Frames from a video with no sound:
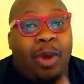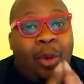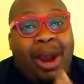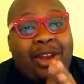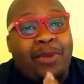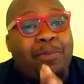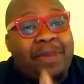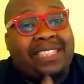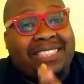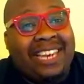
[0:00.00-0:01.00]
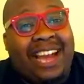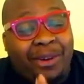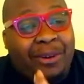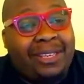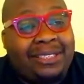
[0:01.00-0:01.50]
Why are you missing
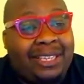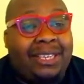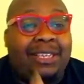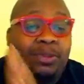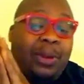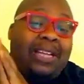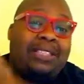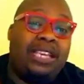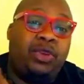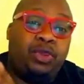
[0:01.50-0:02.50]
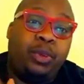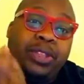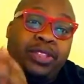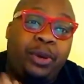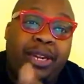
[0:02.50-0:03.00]
out on this goodness? Where I take you through a
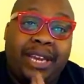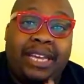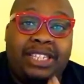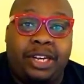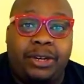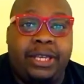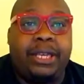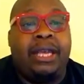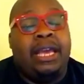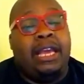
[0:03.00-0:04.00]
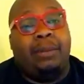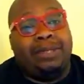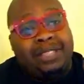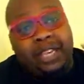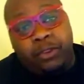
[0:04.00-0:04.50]
30-day journey, and I'm
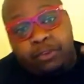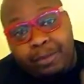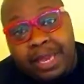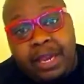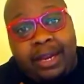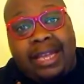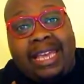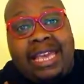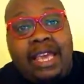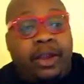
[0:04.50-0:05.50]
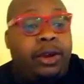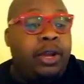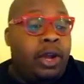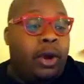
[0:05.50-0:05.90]
going to take you from here to here.